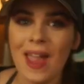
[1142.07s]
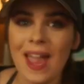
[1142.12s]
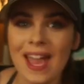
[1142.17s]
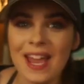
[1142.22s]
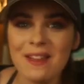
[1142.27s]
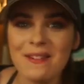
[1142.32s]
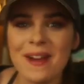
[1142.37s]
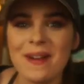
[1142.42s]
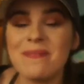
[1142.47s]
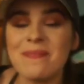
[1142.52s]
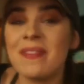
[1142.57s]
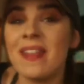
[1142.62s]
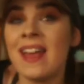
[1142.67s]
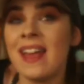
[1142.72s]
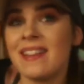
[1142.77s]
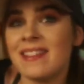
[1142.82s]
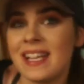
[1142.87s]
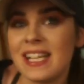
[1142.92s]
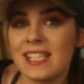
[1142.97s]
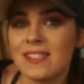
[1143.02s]
Anyway,
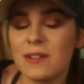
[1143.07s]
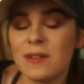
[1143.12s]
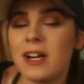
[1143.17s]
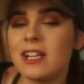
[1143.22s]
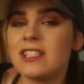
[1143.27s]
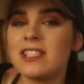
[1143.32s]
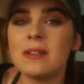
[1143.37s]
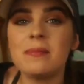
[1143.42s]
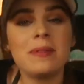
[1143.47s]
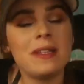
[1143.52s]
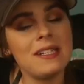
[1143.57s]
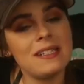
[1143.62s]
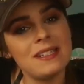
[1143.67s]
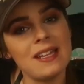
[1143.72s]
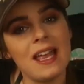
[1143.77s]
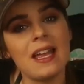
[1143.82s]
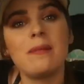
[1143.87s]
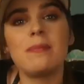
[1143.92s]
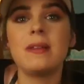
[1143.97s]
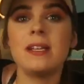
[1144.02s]
thanks for watching. Please
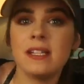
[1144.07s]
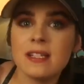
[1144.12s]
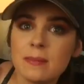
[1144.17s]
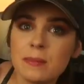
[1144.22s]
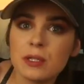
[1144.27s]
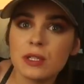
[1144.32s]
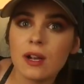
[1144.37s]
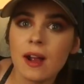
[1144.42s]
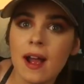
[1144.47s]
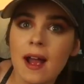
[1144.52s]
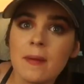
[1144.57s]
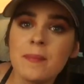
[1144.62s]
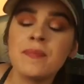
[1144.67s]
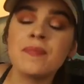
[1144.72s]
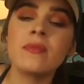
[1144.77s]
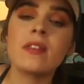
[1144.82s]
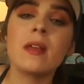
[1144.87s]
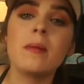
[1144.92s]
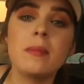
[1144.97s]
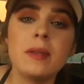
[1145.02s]
like, please subscribe.
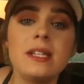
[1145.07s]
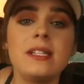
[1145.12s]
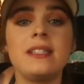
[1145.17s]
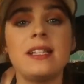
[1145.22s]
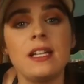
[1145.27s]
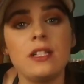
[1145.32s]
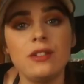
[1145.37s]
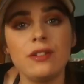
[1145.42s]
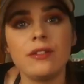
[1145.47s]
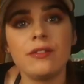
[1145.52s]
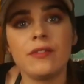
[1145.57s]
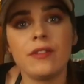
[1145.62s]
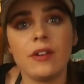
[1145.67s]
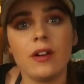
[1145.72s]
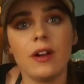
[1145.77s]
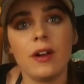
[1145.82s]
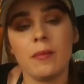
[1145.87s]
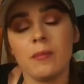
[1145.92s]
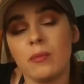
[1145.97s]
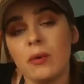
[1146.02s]
Please stay tuned
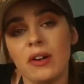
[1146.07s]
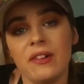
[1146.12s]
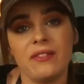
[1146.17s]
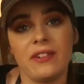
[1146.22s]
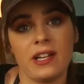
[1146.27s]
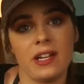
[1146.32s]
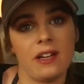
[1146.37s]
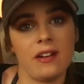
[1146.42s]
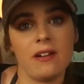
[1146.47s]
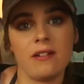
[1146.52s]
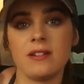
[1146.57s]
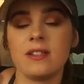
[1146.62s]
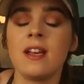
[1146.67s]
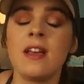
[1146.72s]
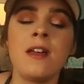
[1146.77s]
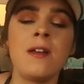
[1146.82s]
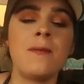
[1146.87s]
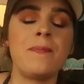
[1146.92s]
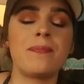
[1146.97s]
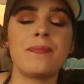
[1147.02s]
for more videos.
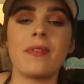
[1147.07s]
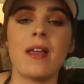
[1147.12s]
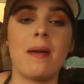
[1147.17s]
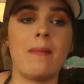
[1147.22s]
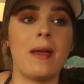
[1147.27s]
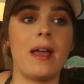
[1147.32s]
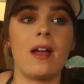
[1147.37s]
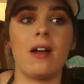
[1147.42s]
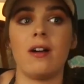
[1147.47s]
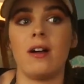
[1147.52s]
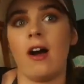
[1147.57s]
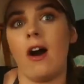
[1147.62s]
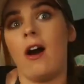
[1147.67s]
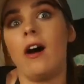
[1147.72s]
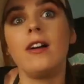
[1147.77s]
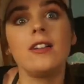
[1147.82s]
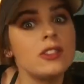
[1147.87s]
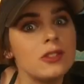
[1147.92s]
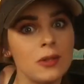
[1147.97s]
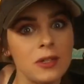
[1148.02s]
I make
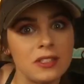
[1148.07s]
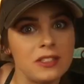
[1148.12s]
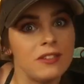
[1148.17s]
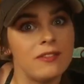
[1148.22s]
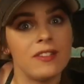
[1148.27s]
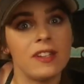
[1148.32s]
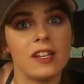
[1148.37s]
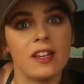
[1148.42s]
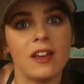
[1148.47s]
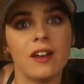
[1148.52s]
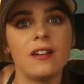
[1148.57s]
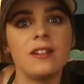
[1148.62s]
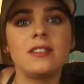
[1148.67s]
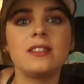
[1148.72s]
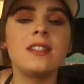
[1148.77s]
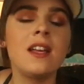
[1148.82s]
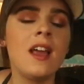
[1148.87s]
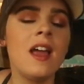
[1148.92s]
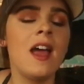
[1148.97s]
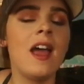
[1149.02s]
all sorts of
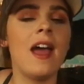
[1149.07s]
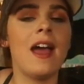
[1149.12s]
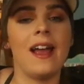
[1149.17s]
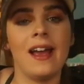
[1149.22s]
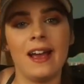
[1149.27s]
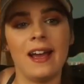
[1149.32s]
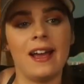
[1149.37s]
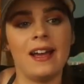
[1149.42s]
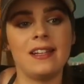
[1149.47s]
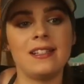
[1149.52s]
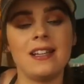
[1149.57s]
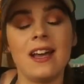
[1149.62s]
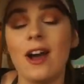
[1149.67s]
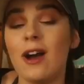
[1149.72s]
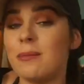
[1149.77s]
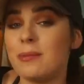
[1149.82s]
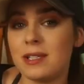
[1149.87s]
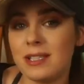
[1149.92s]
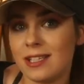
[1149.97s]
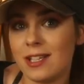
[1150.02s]
videos and I
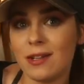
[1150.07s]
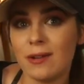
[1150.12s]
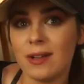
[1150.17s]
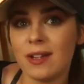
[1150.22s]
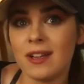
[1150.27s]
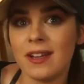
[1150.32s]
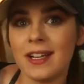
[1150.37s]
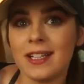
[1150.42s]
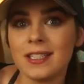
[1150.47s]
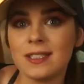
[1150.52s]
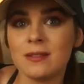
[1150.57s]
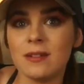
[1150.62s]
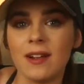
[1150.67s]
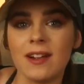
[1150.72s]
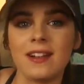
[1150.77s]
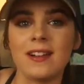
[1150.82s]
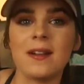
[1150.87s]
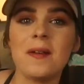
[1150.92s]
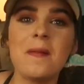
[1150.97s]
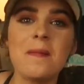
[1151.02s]
hope to see you at the next
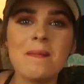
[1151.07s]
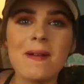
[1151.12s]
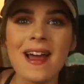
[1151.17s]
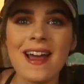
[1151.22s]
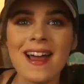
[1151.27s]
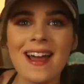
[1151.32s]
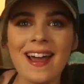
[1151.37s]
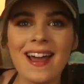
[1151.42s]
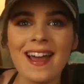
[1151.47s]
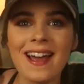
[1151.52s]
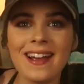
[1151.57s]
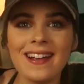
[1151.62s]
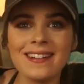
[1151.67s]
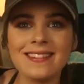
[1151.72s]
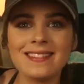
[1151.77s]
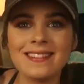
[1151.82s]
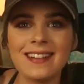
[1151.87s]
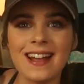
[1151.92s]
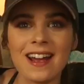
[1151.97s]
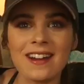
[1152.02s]
one. Bye.
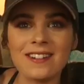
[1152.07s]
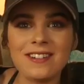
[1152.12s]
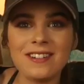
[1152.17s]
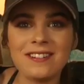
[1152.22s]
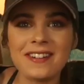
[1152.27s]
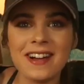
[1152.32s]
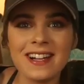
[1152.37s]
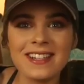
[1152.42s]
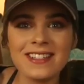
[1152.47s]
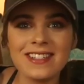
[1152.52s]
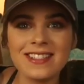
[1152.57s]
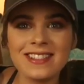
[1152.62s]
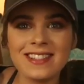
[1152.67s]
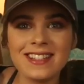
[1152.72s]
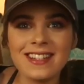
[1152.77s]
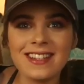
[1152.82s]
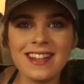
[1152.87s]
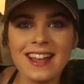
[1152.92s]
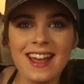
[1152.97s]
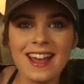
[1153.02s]
I don't know why I just
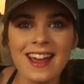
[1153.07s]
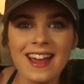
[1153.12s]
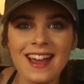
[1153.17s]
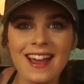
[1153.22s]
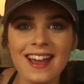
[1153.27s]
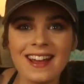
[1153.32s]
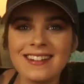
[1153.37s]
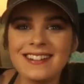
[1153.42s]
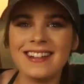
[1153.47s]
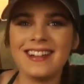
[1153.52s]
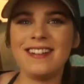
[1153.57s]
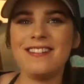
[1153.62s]
did that.